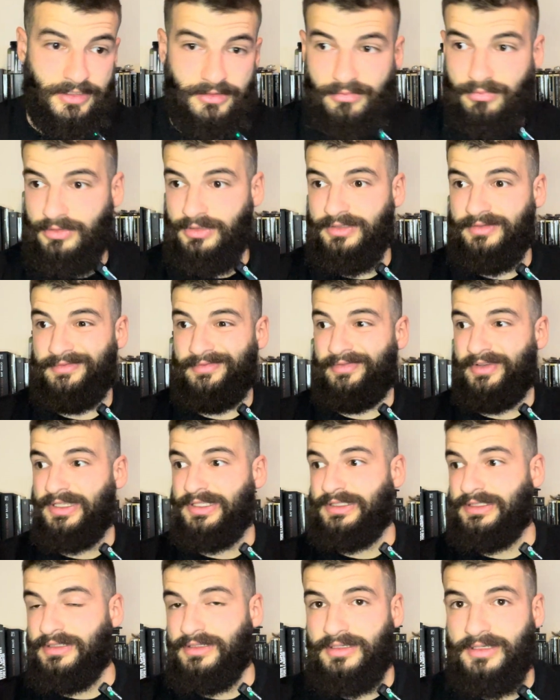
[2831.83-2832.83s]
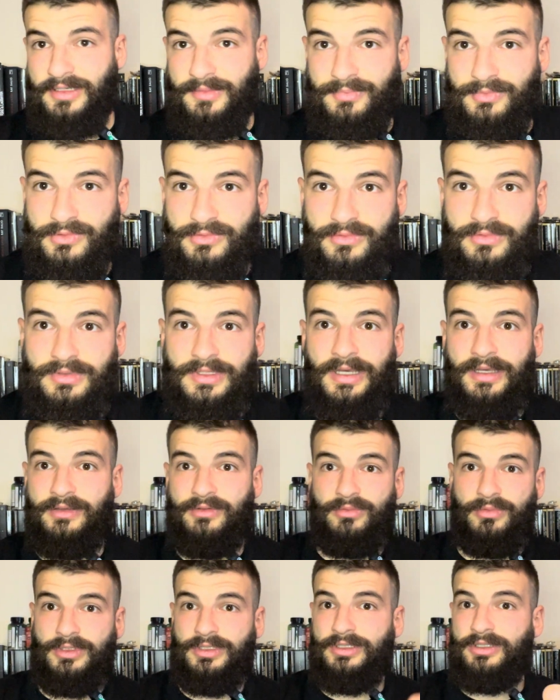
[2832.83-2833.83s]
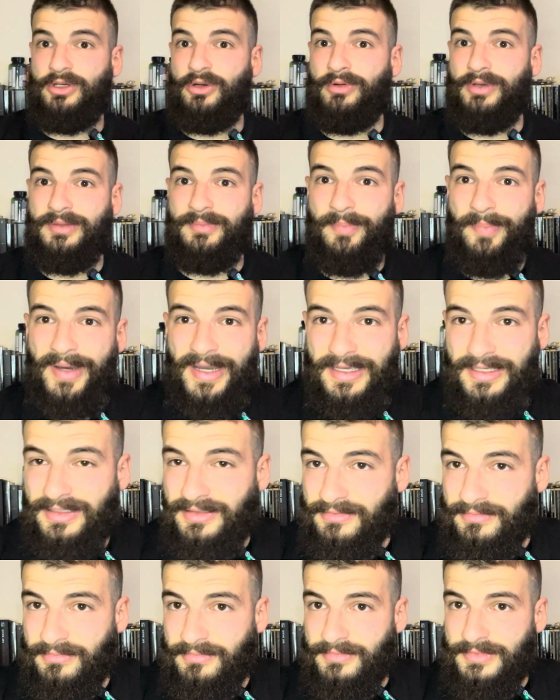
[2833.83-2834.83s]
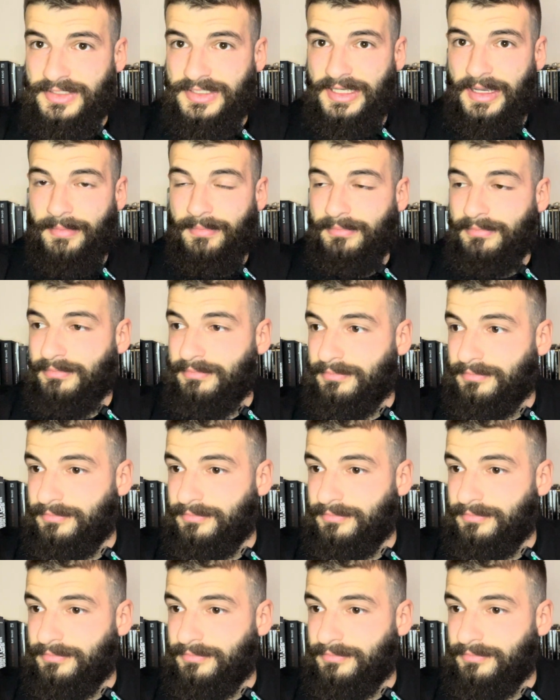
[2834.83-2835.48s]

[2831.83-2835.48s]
You want to invest in crypto, do that. You want to go and buy some